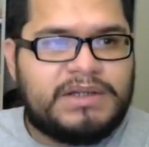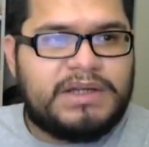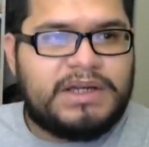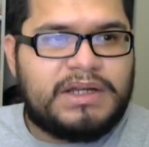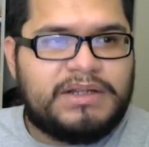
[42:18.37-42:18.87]

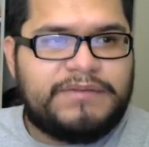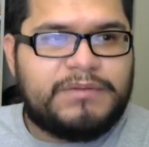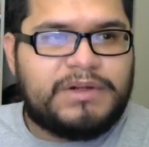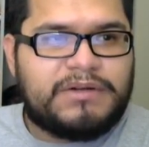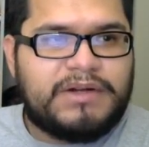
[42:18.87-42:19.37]
And if you
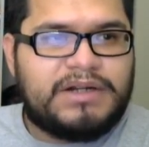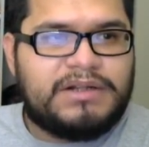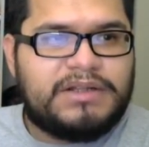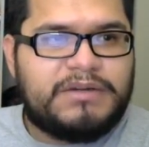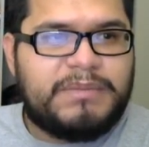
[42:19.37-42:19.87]
want to create
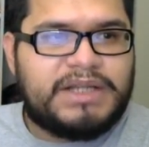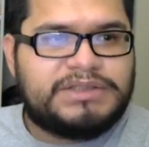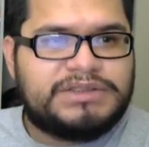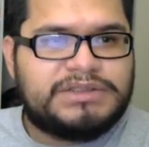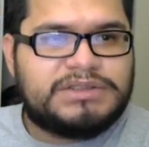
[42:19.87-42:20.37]
another batch,
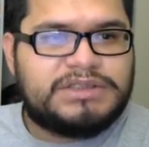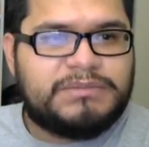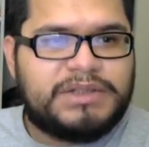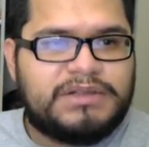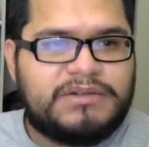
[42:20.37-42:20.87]
just
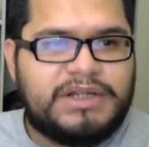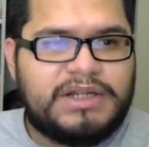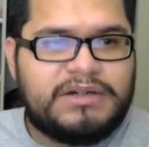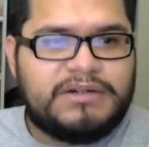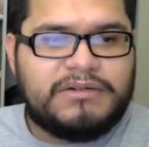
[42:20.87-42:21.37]
simply go
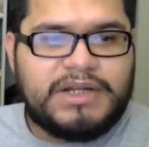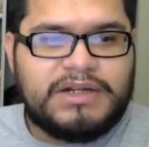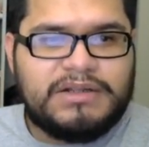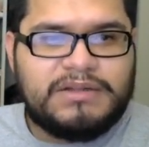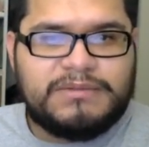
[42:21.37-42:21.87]
here, create
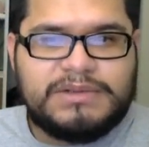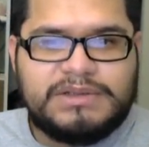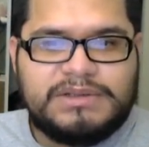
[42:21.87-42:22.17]
another one.